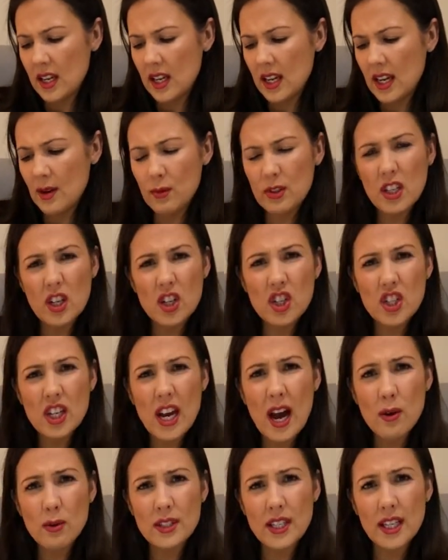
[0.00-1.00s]
It was a
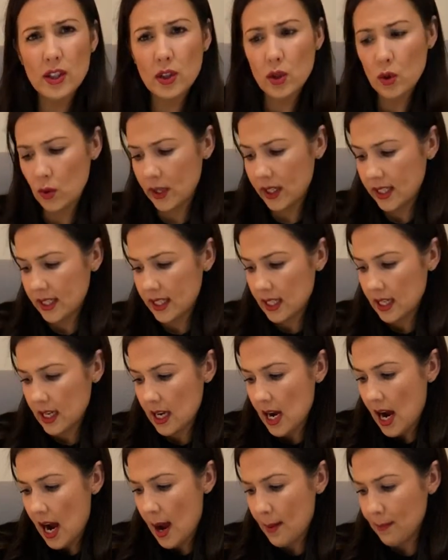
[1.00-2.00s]
shouting noise,
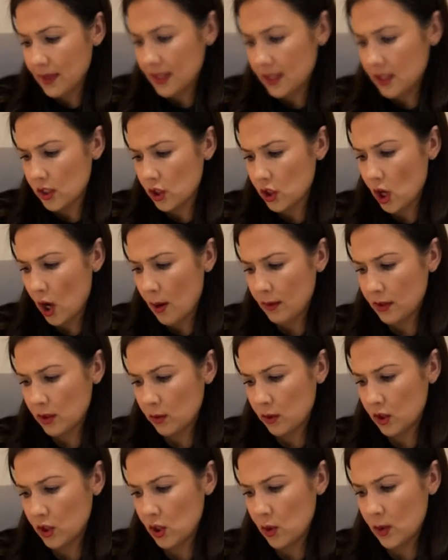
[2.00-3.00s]
and Mr. Thomas
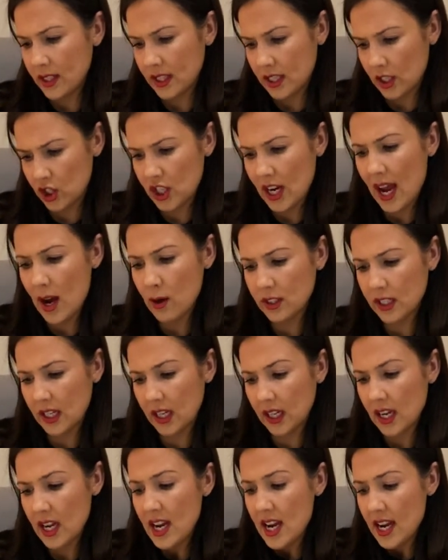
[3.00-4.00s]
was doing the
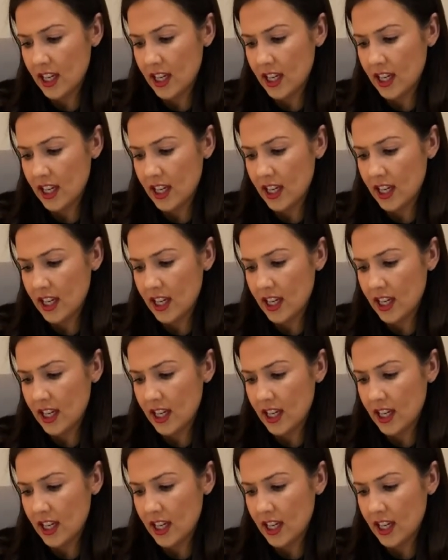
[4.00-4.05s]
shouting.